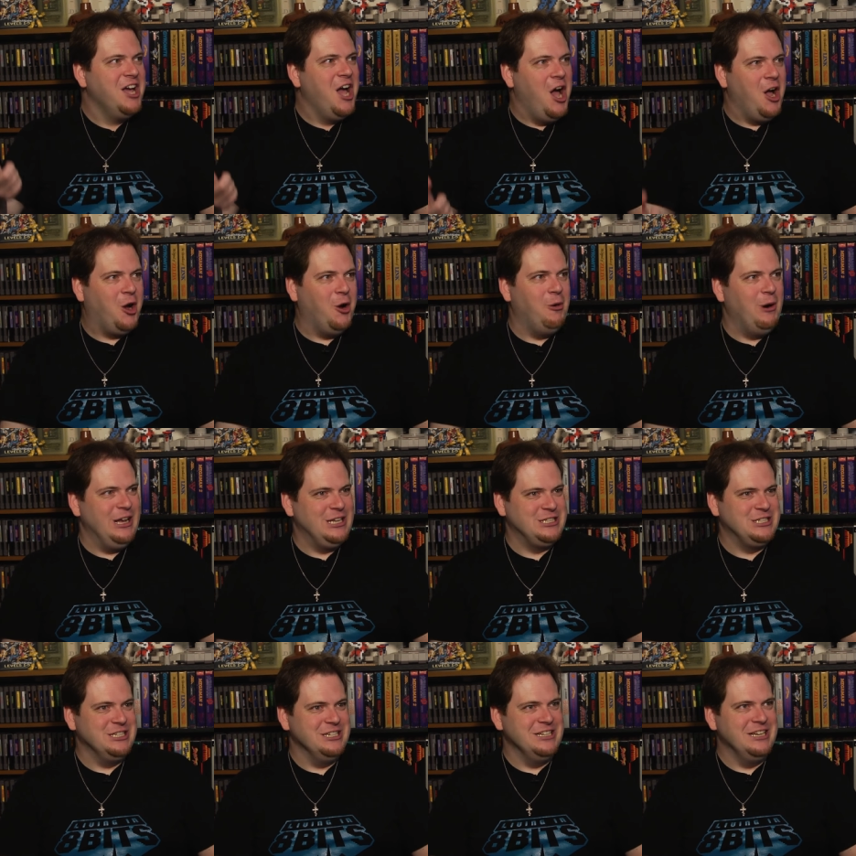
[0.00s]
a
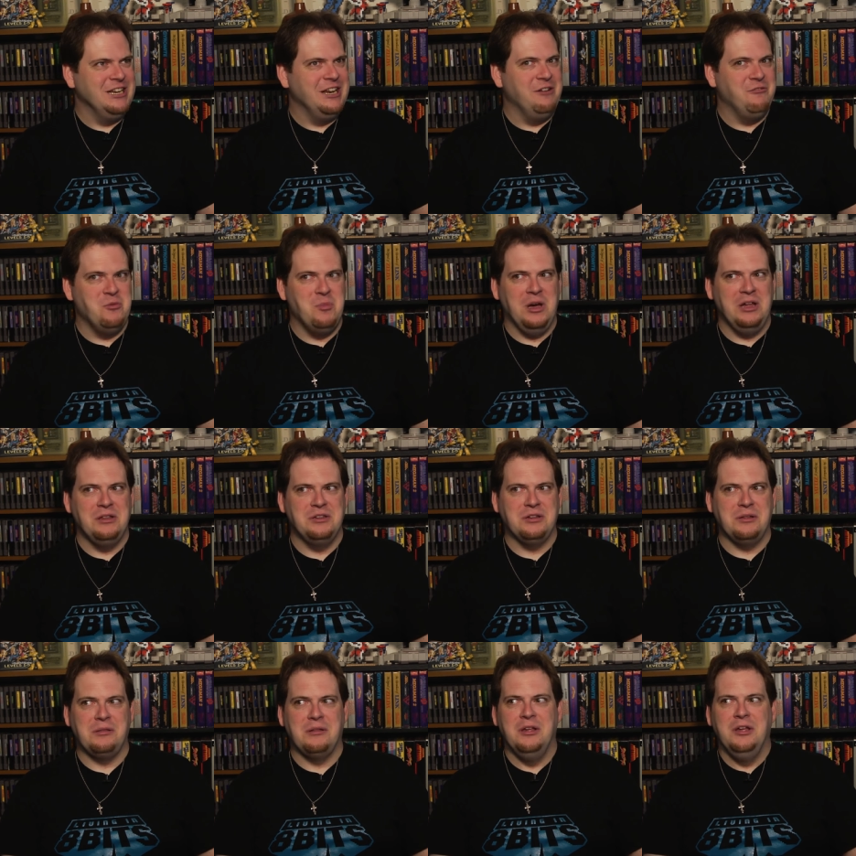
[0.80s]
question, and everybody's
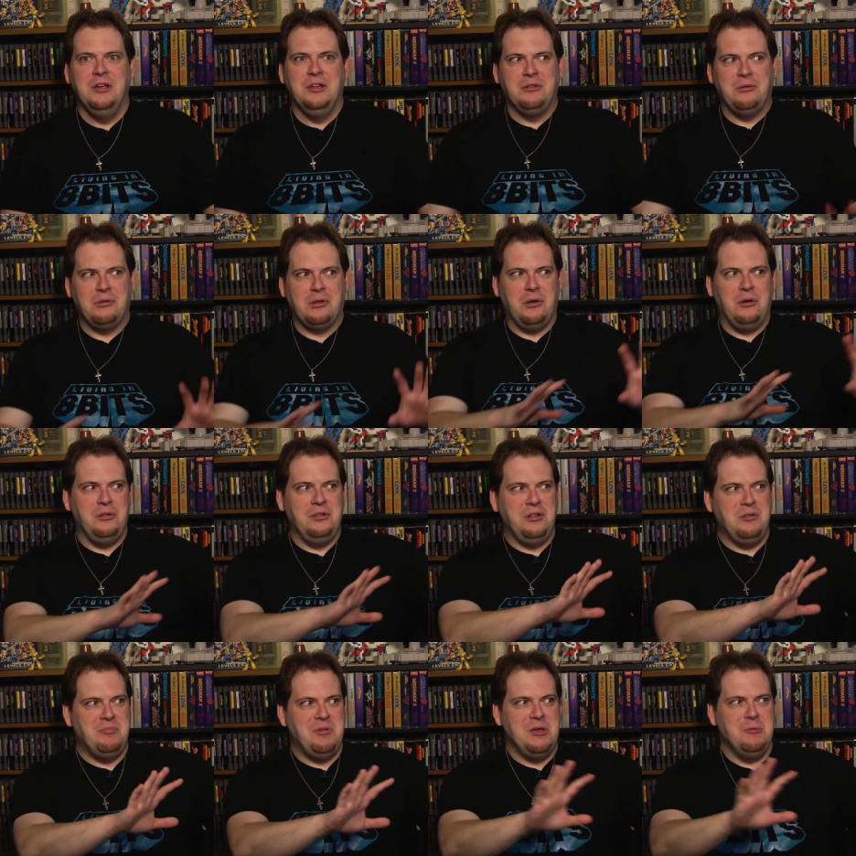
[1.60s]
just, there's all
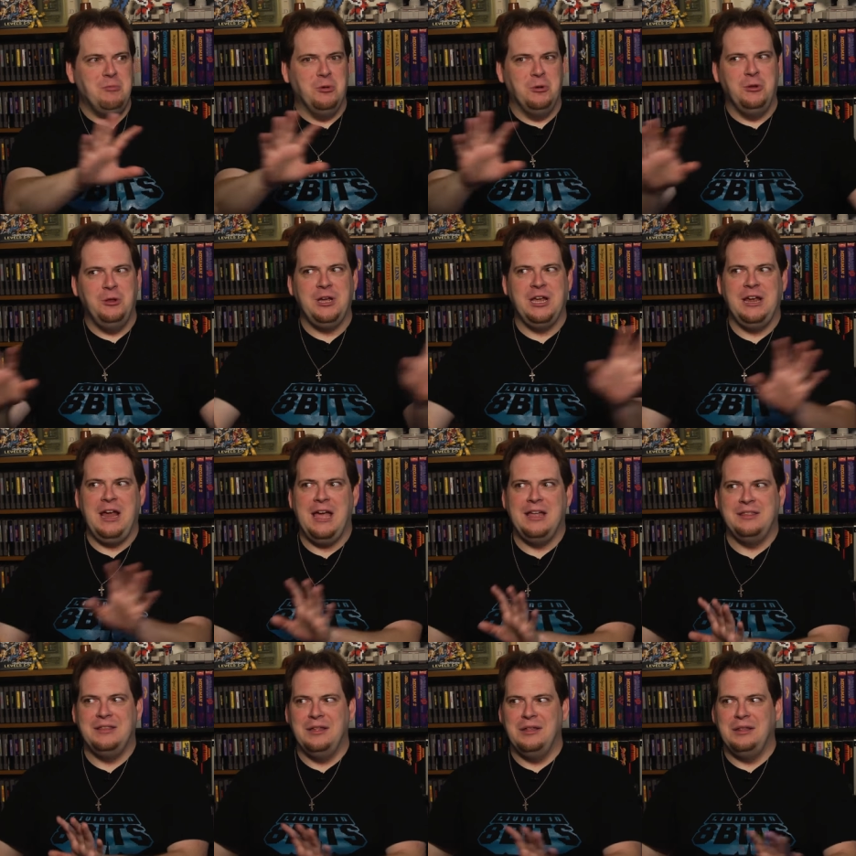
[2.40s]
these people looking
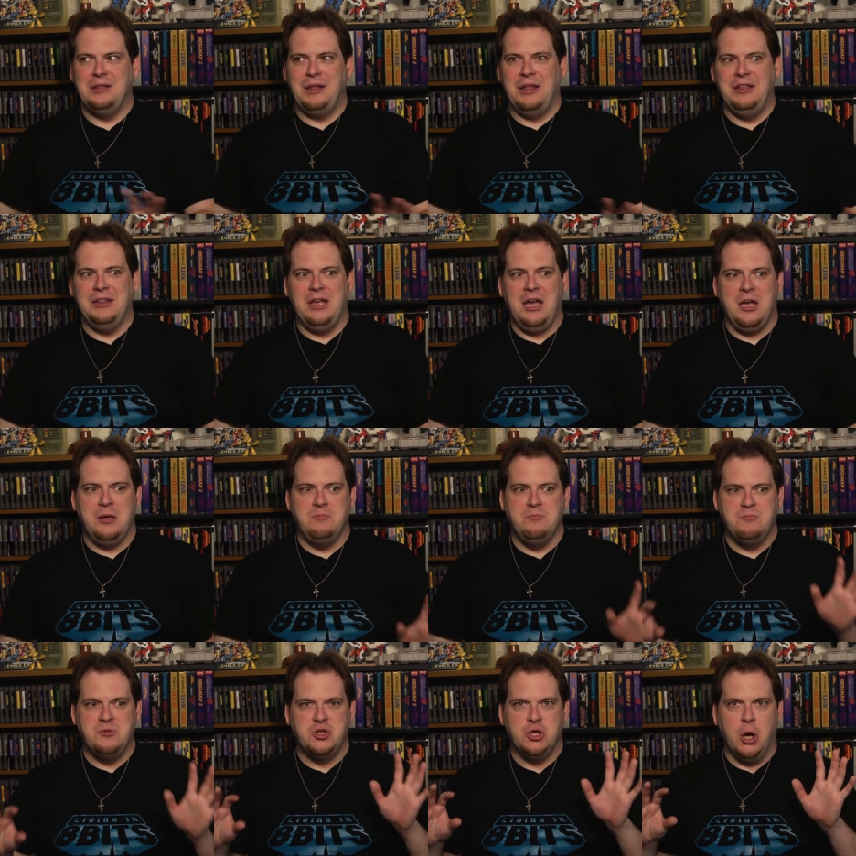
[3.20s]
at this and
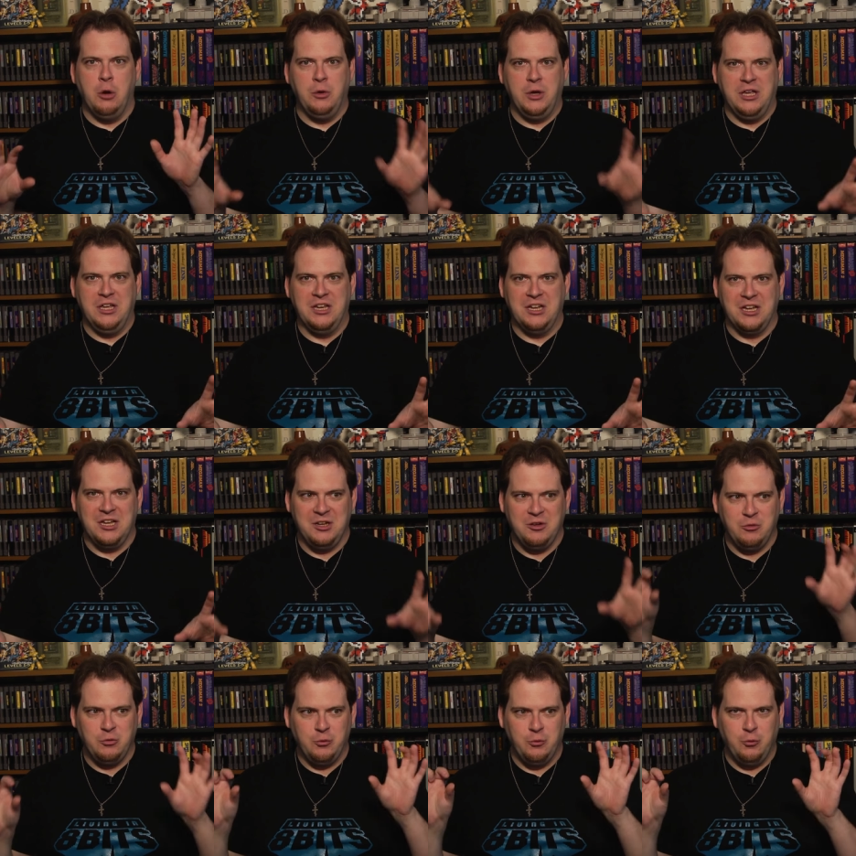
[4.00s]
I'm choking
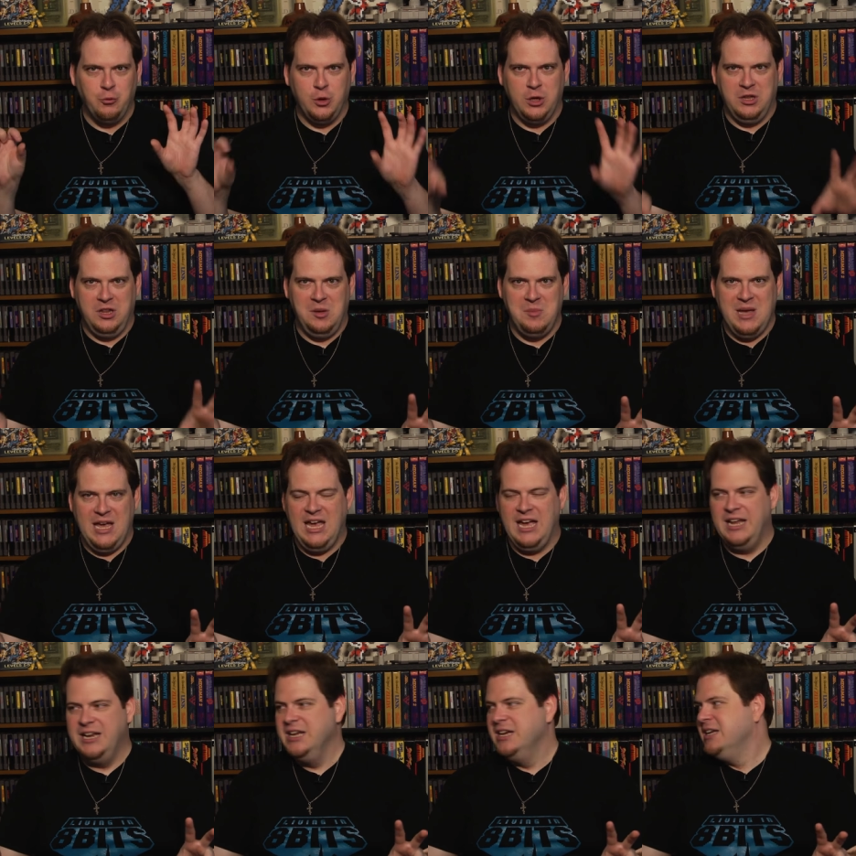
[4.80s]
really
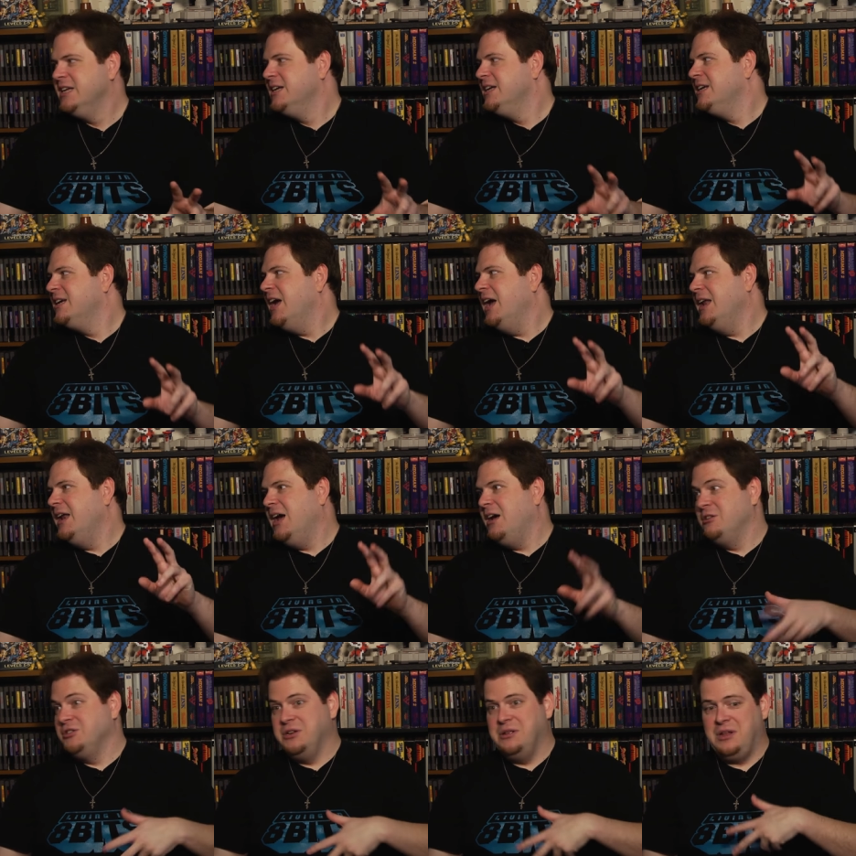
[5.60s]
bad, and
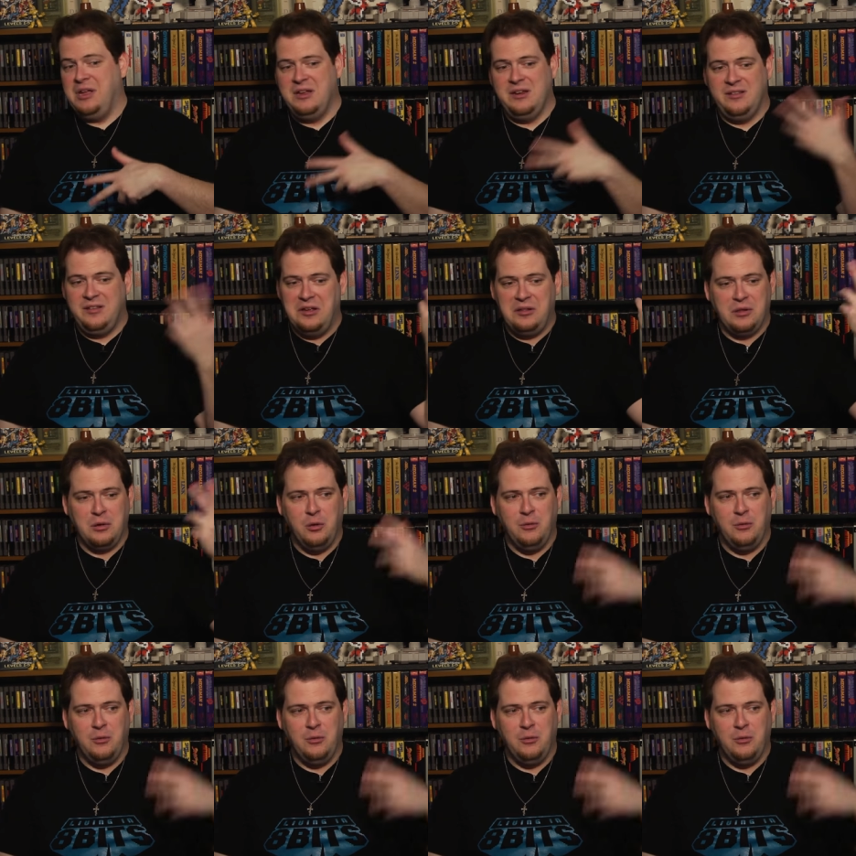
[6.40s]
Al just kind of takes